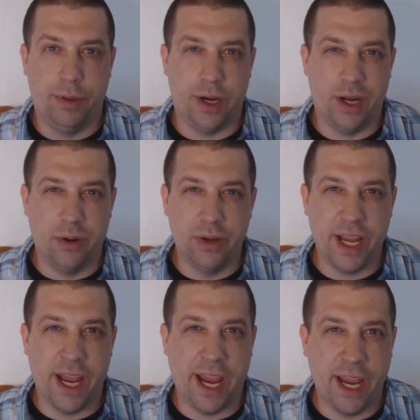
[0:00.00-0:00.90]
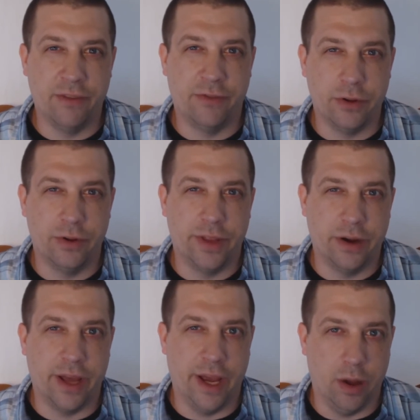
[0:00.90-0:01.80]
but only a handful are
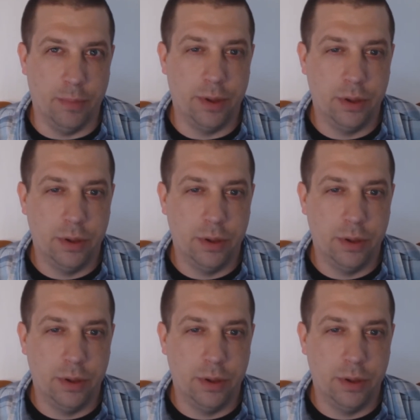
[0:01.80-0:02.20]
there to help.